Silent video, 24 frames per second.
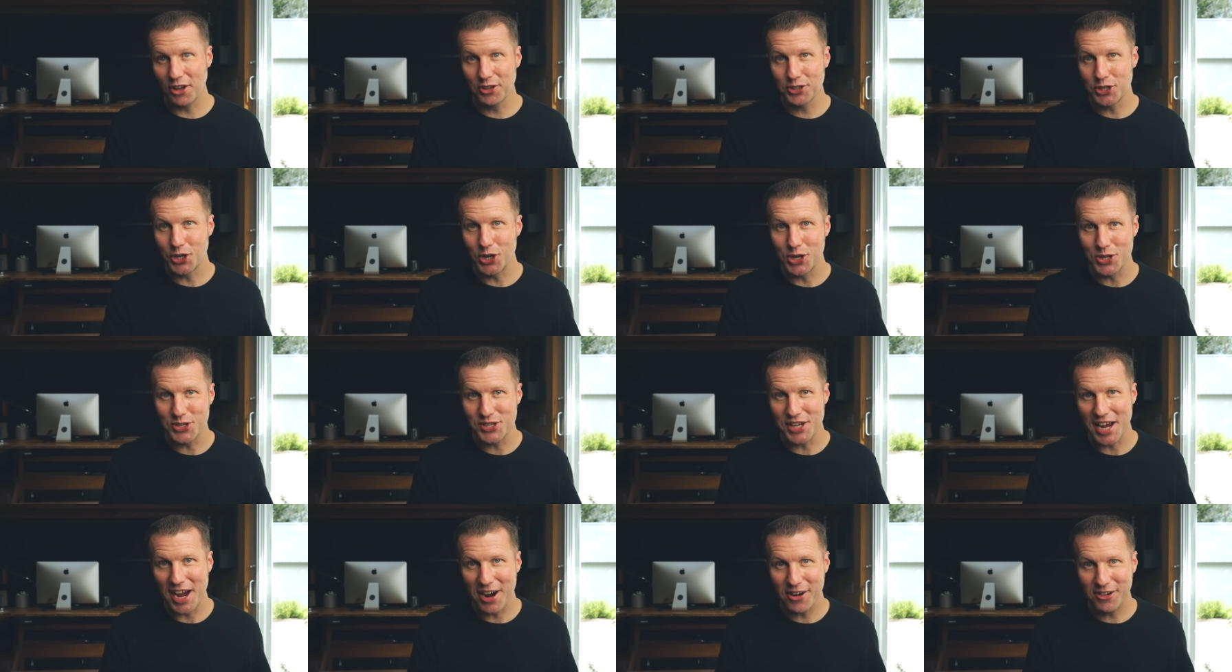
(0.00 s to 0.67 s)

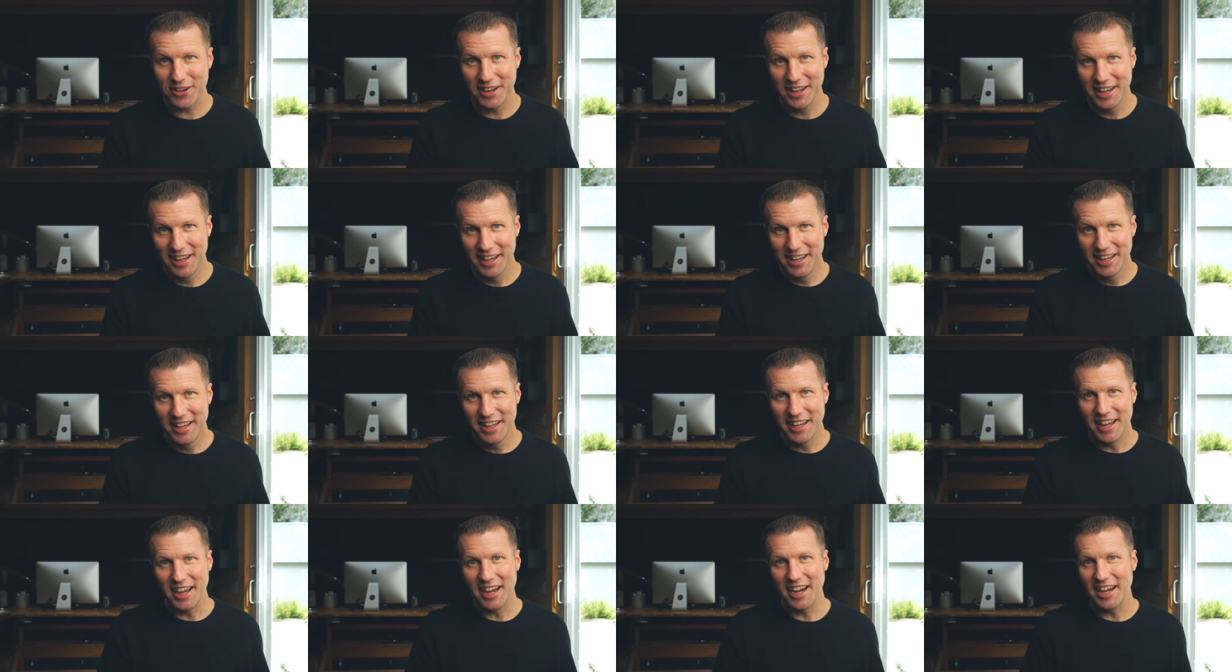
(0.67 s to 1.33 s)
turns out?
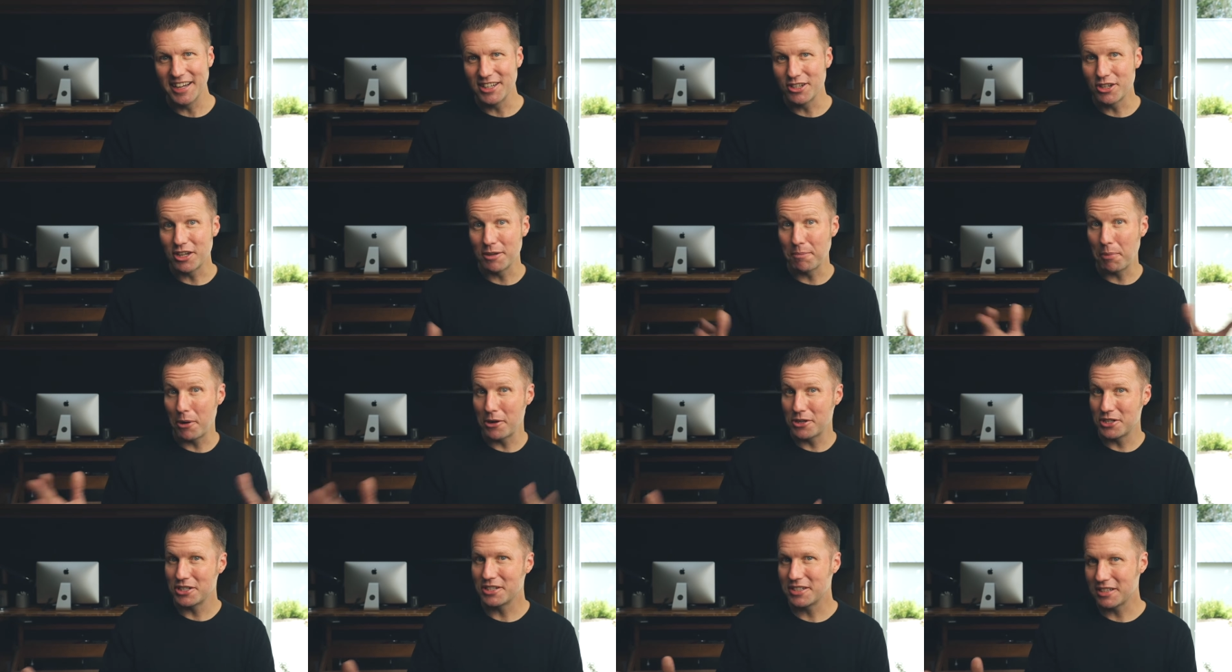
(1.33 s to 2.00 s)
Uh, you can
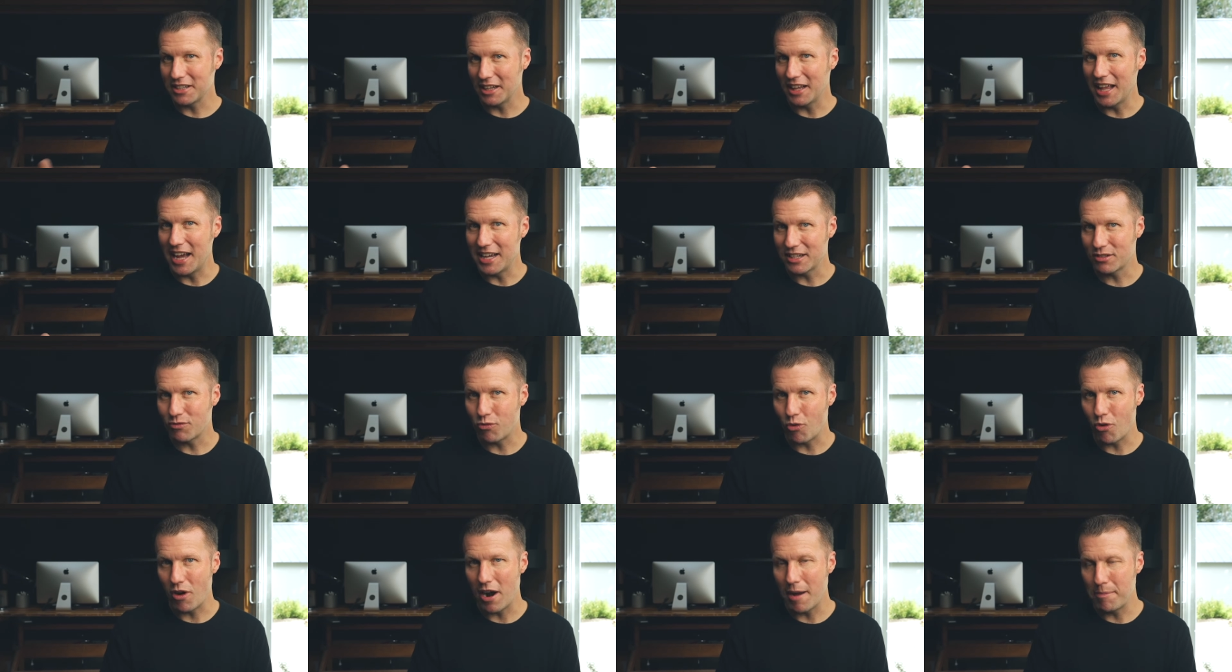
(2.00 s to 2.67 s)
purchase the last
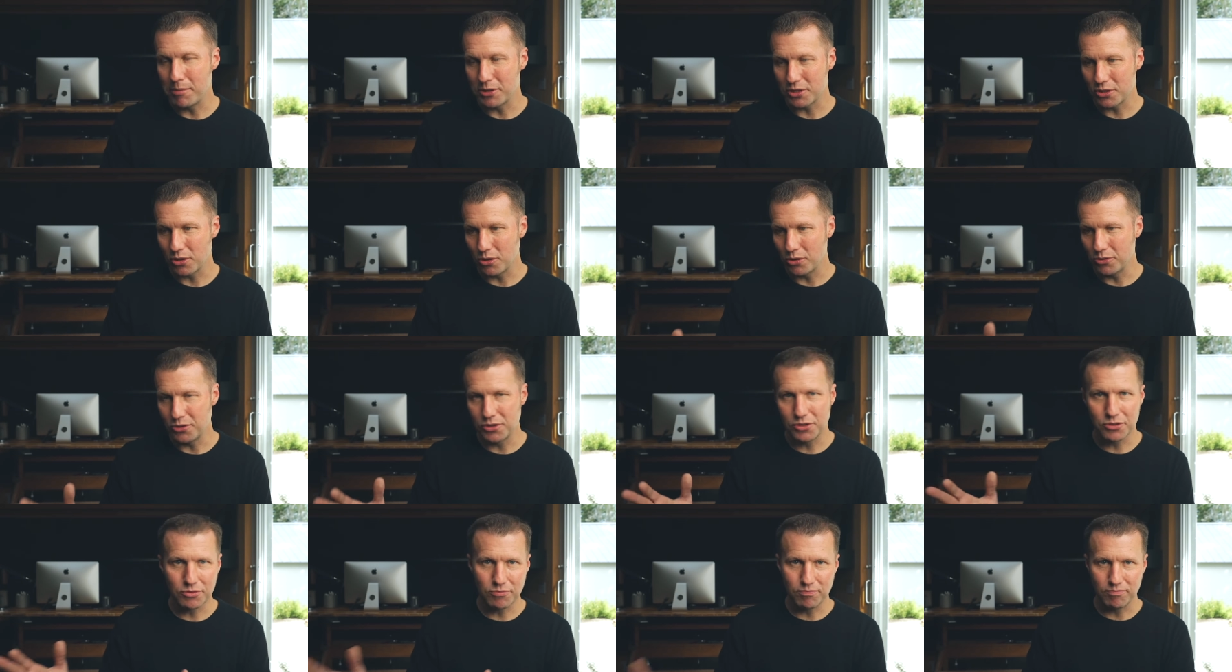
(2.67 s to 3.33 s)
four
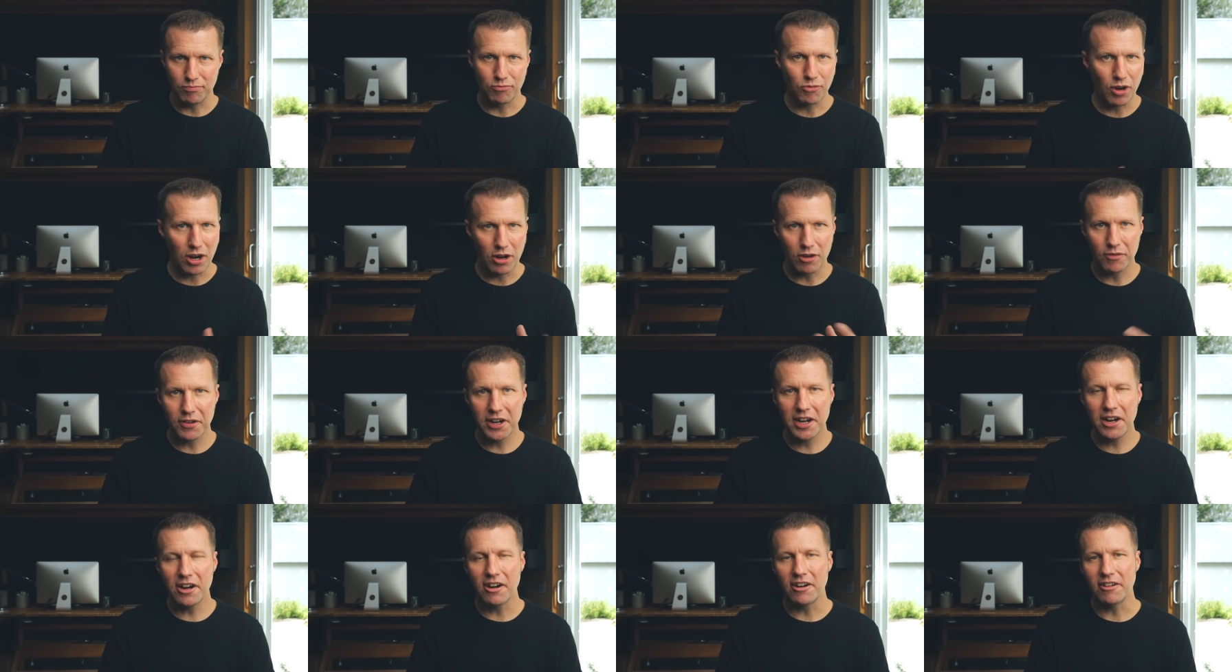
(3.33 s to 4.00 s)
episodes right over
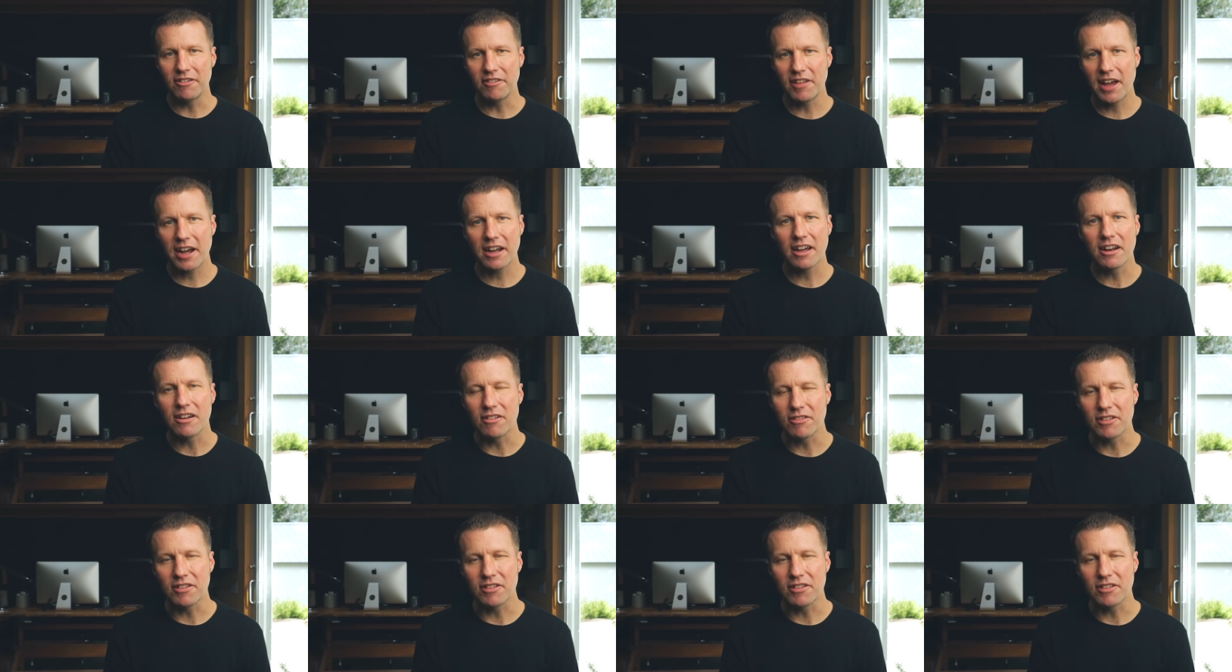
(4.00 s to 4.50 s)
here, that kind of